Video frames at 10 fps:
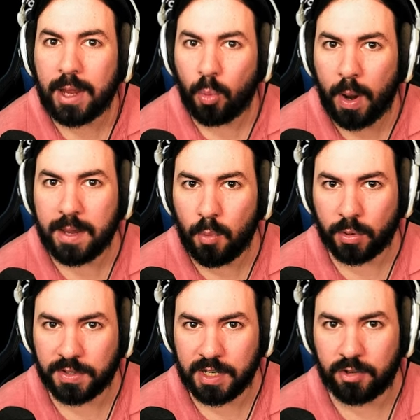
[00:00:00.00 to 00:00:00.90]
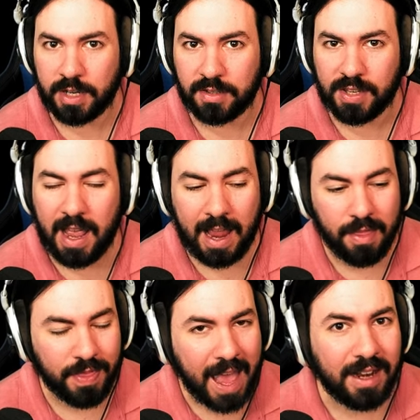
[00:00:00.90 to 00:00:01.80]
way, way more serious.
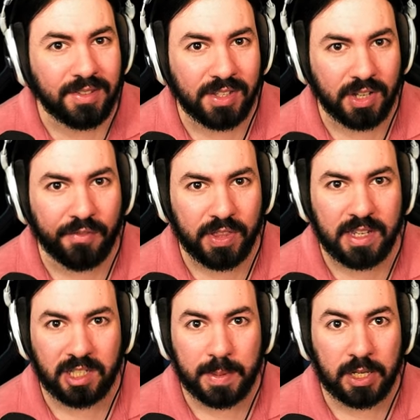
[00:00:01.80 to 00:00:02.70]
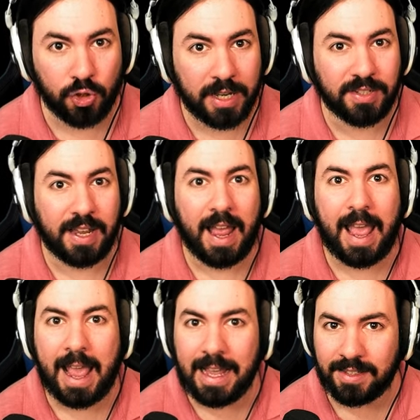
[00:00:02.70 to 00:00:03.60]
And that is the stuff that needs to be addressed
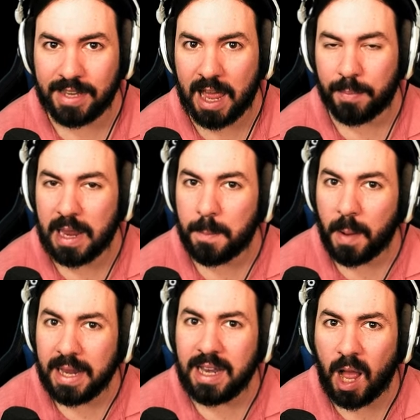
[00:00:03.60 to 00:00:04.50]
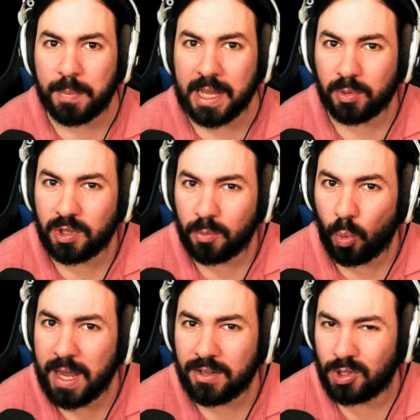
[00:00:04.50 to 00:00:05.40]
ASAP and might not be able to
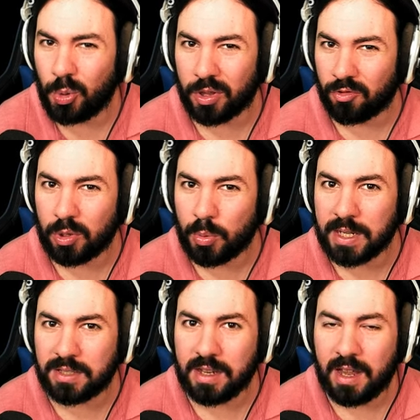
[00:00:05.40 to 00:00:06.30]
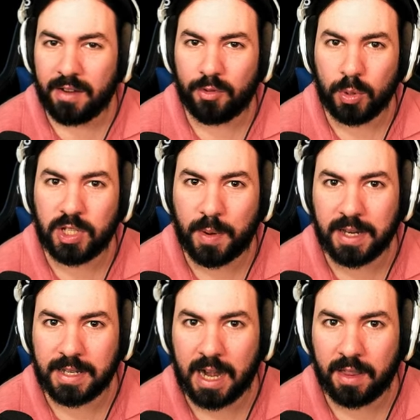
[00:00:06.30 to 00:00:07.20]
wait two or three weeks for
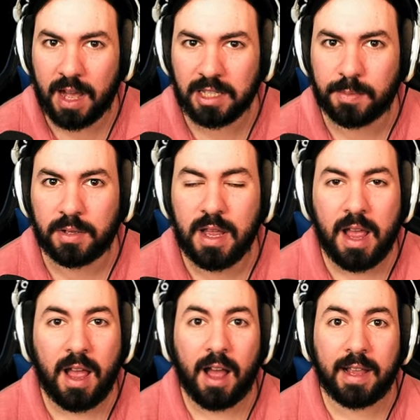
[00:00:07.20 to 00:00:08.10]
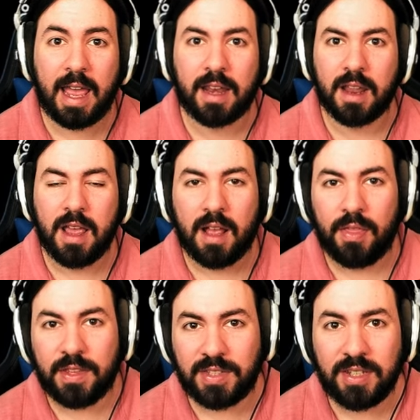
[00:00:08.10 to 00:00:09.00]
Weegeepie to get out of the hospital. Again,
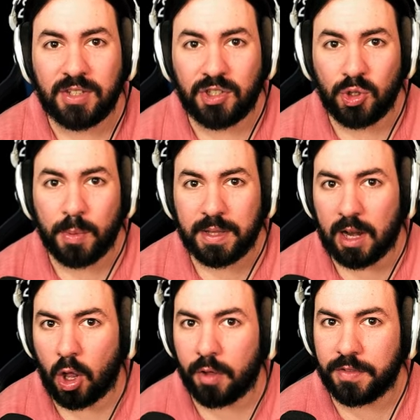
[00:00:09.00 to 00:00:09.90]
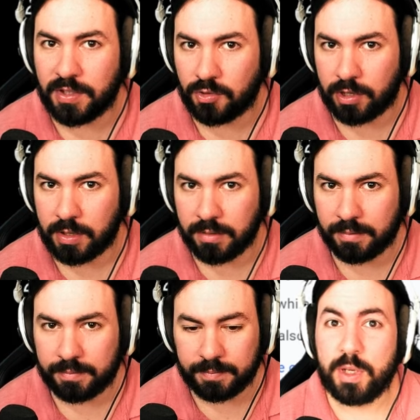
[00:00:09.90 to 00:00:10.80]
this is assuming that all of this is real.
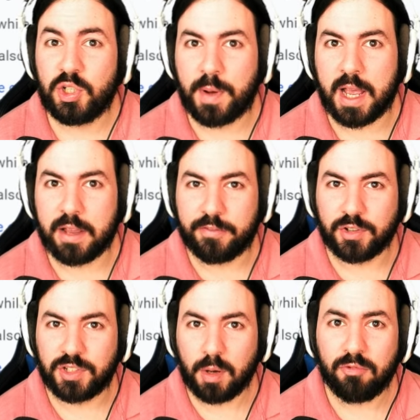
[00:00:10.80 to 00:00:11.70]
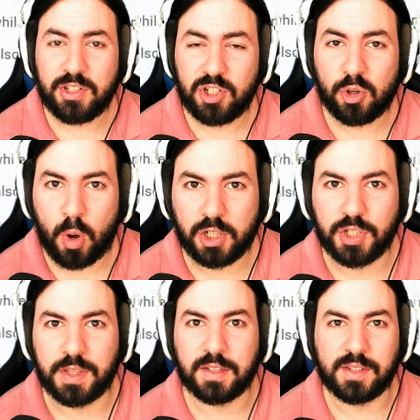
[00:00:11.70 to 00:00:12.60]
Weegeepie, if for some reason you're
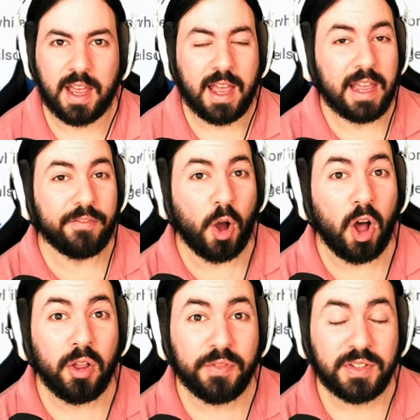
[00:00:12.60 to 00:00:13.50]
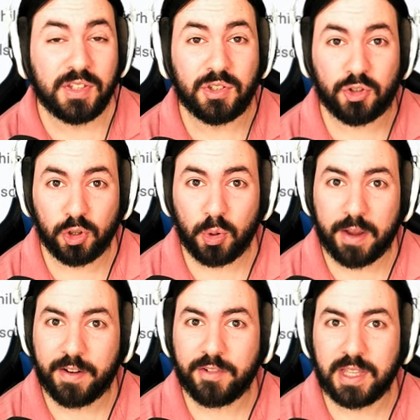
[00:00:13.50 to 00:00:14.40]
watching this, if all of this is true,
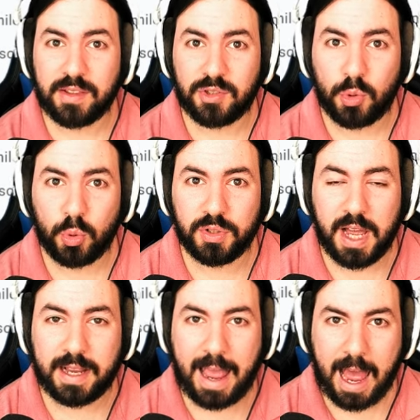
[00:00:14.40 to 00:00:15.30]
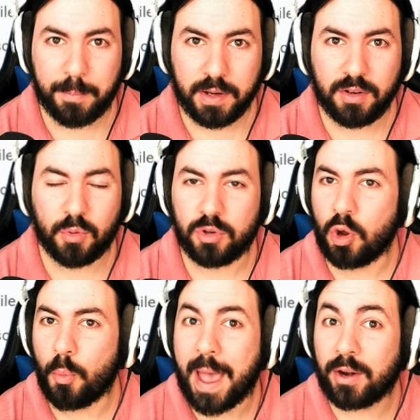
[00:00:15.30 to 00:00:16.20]
if everything in this Google Doc happened,
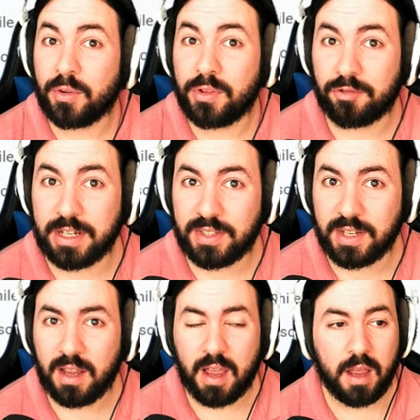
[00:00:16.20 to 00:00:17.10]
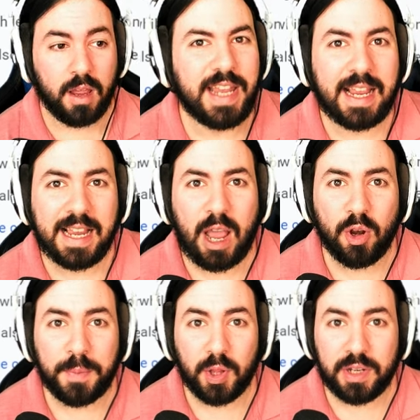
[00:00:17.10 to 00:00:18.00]
no matter the reason, just take
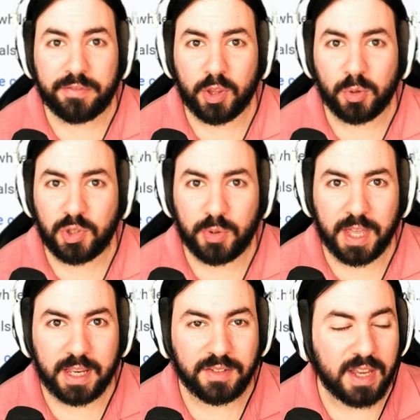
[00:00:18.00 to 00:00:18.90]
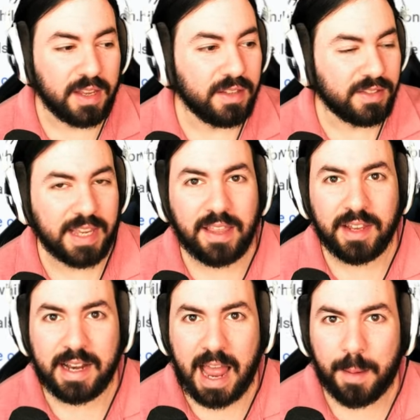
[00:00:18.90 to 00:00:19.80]
accountability for those two things, say
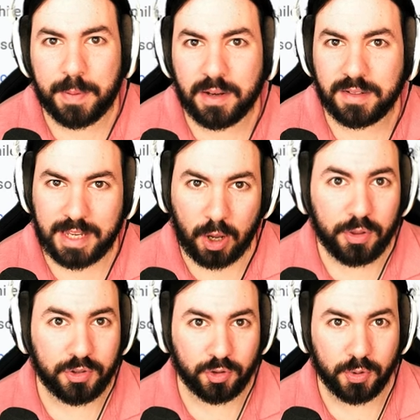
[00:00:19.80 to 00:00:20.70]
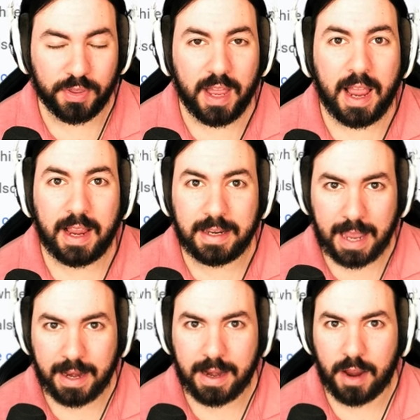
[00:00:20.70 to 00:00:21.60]
that it happened, tell the truth,
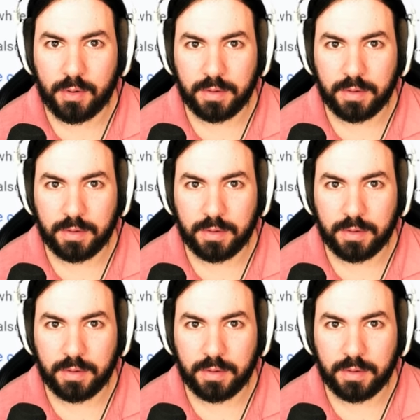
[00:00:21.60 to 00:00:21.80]
get it